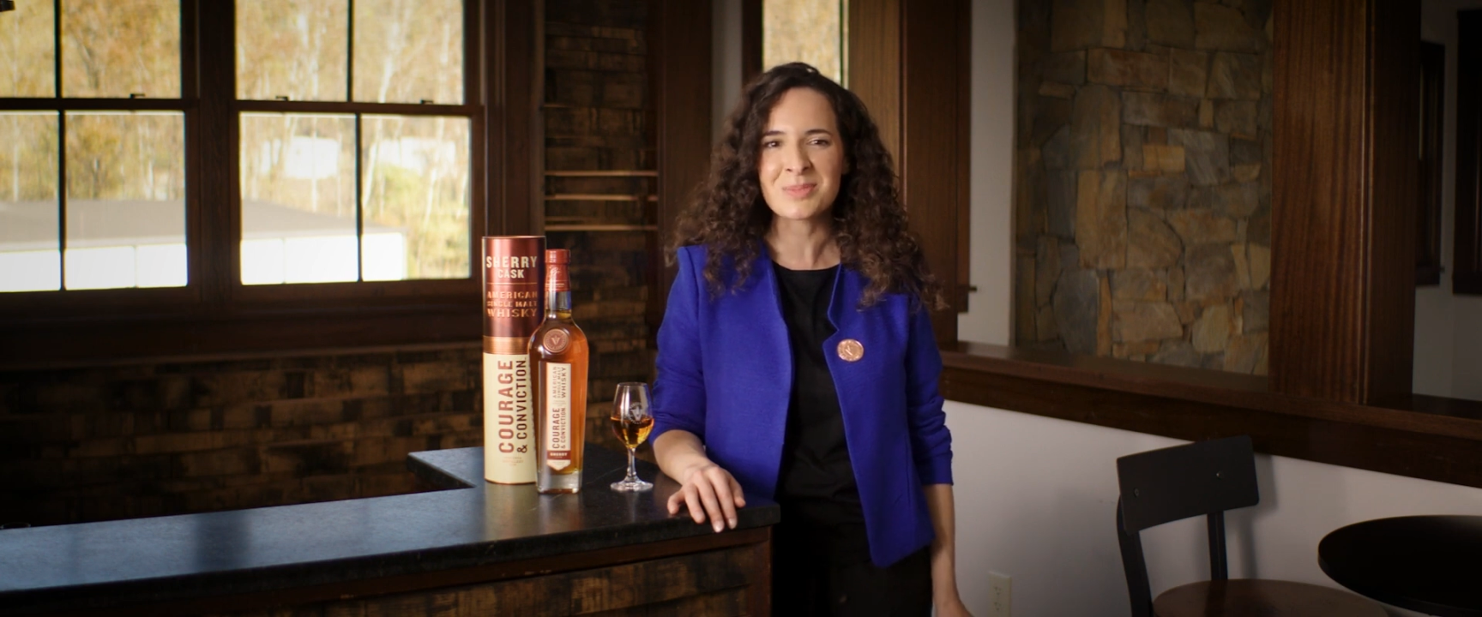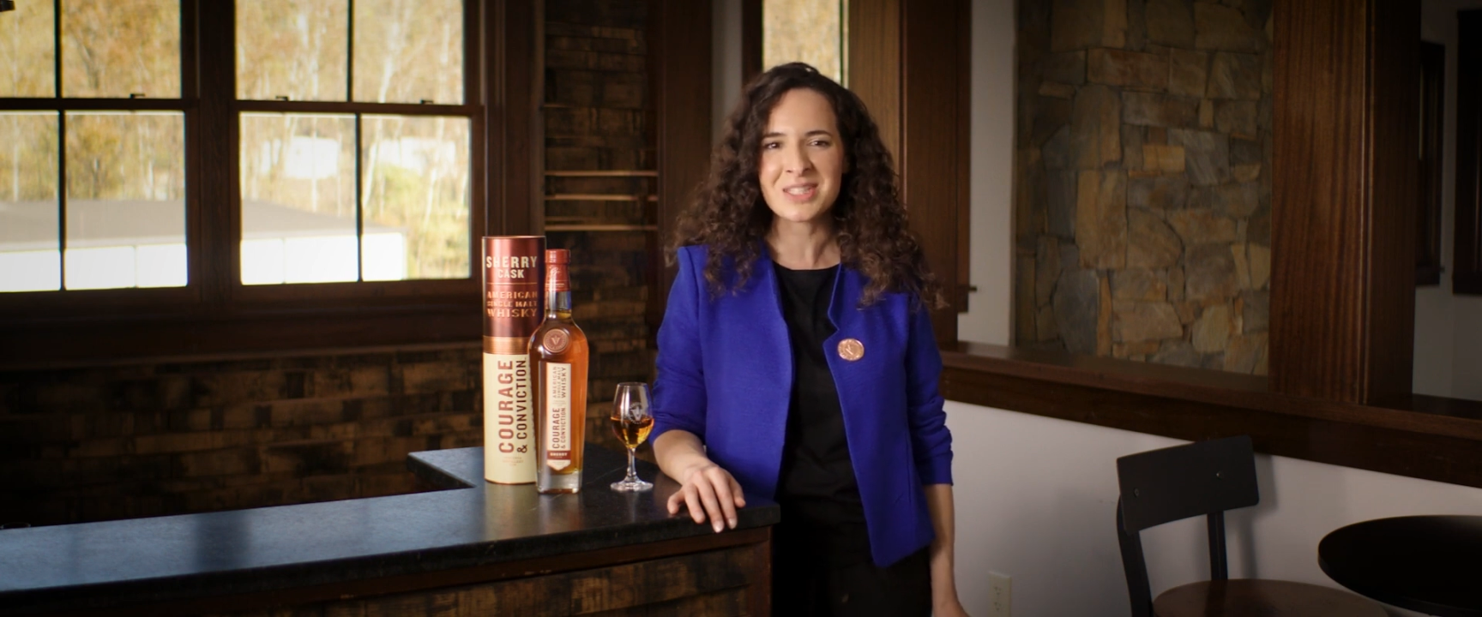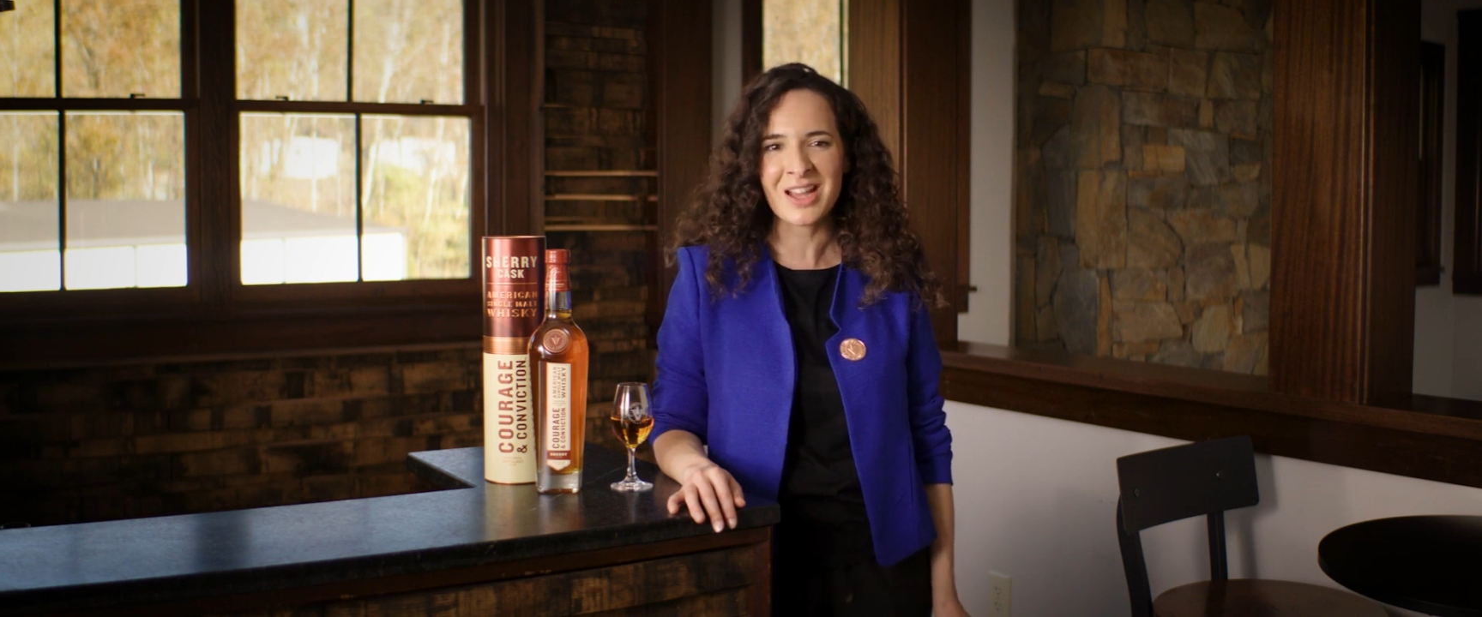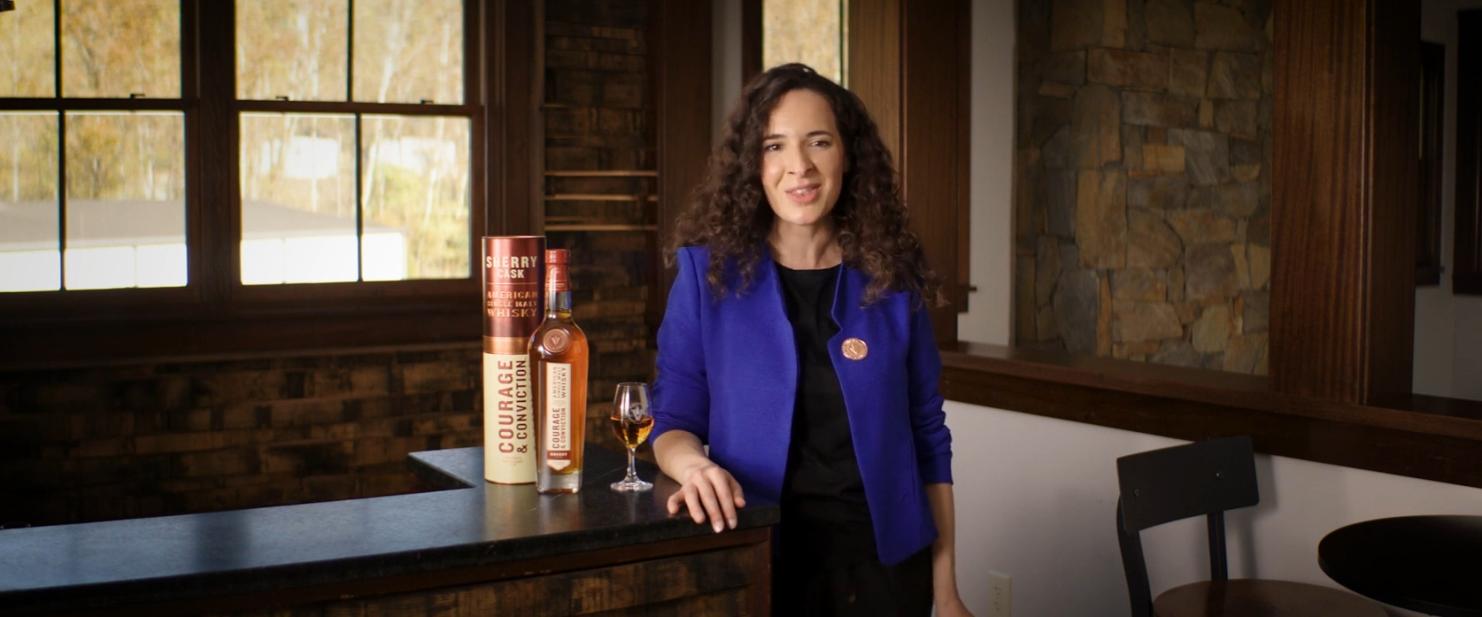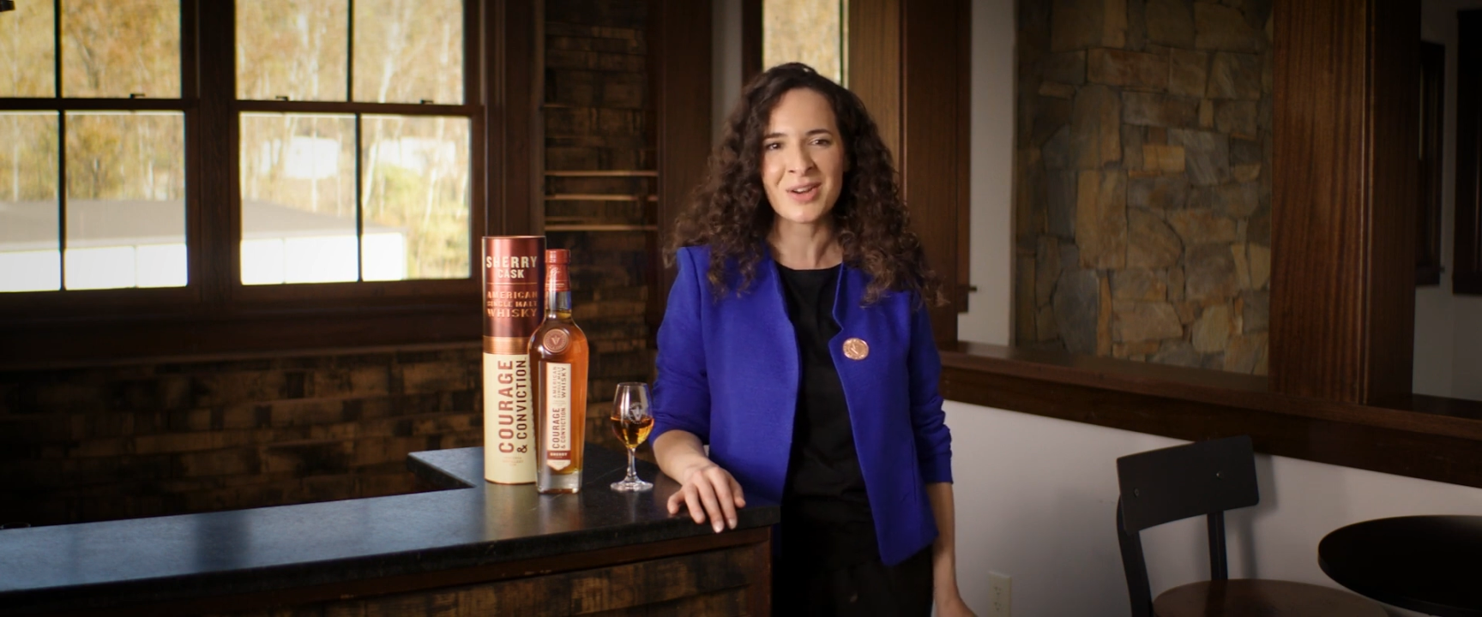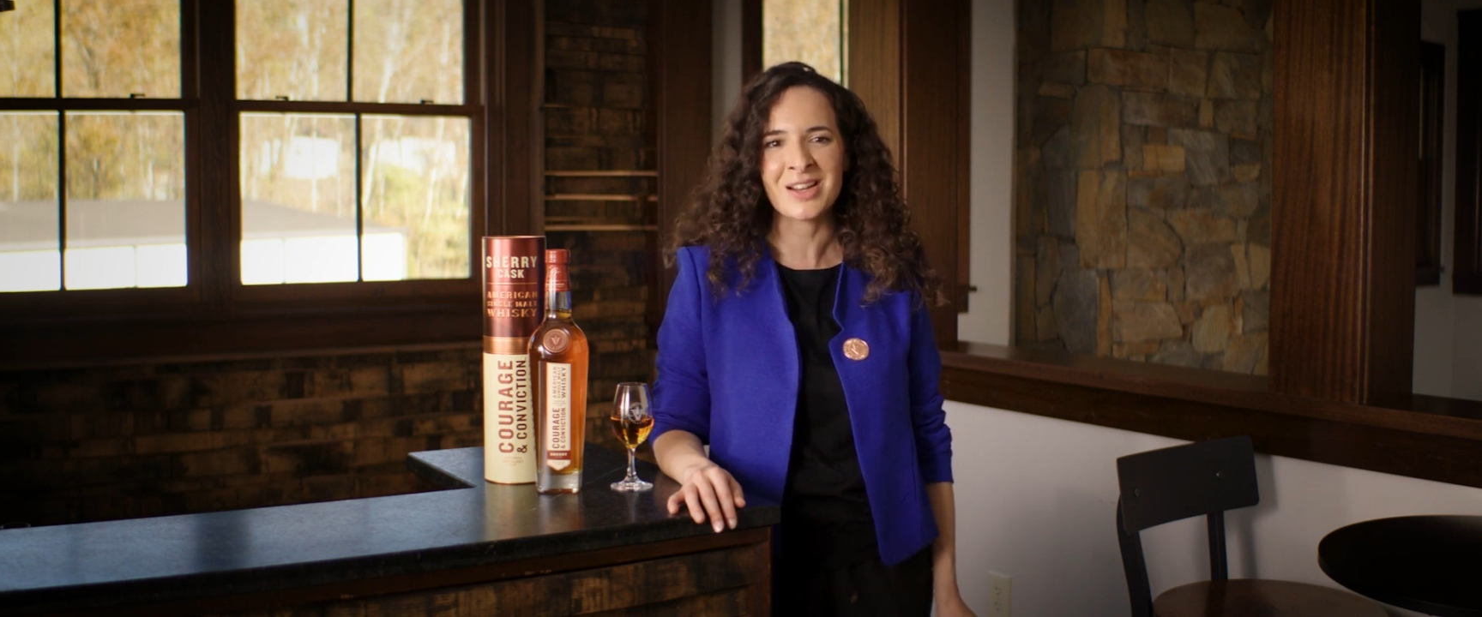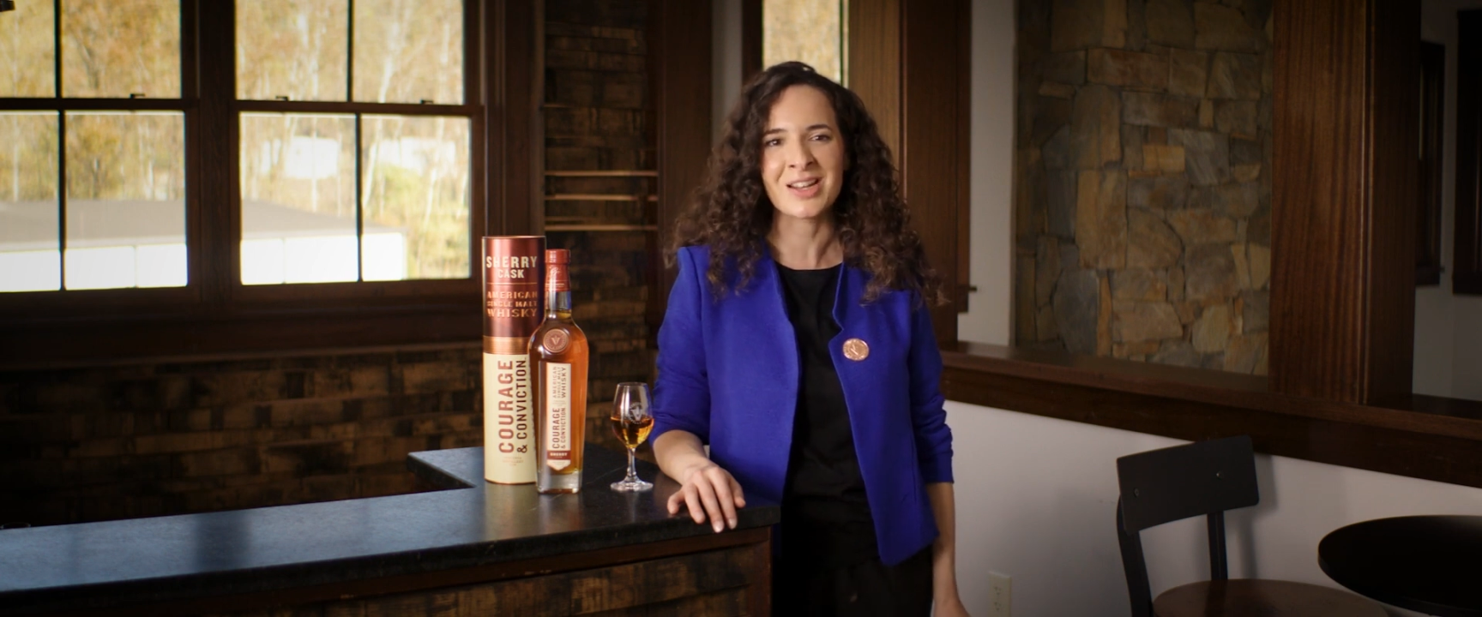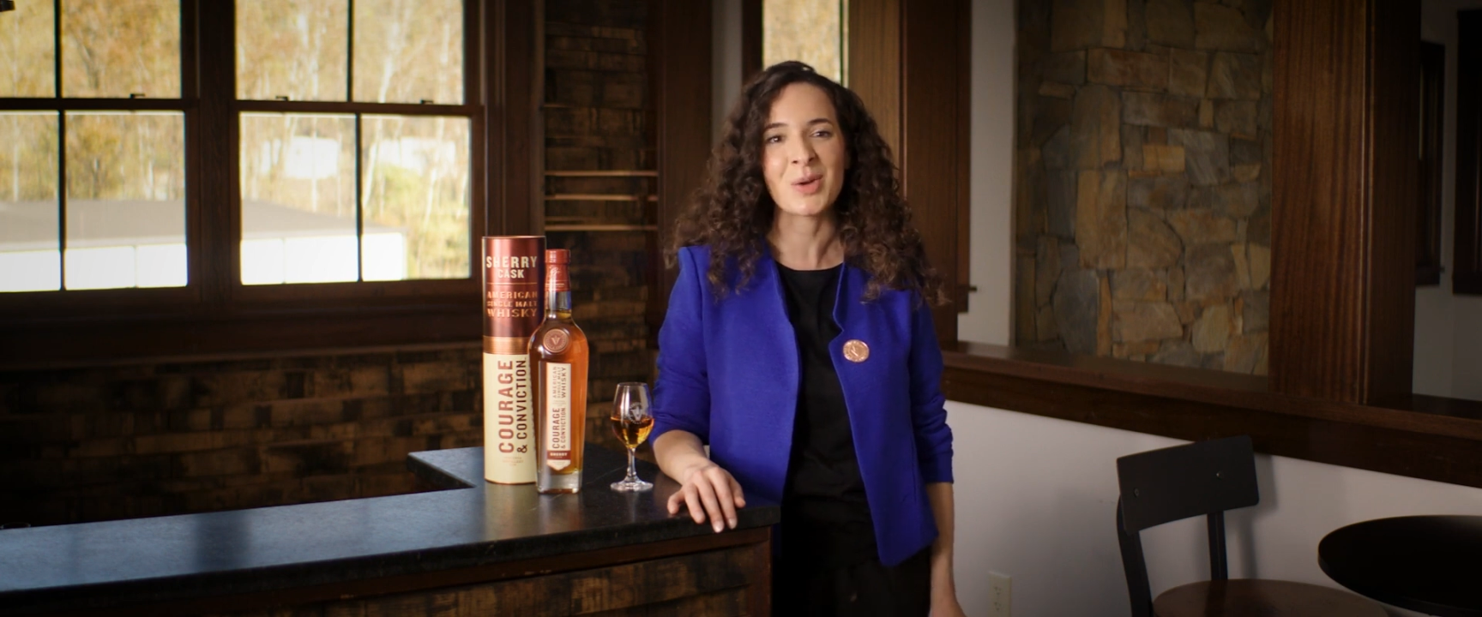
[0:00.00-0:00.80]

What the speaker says: together in a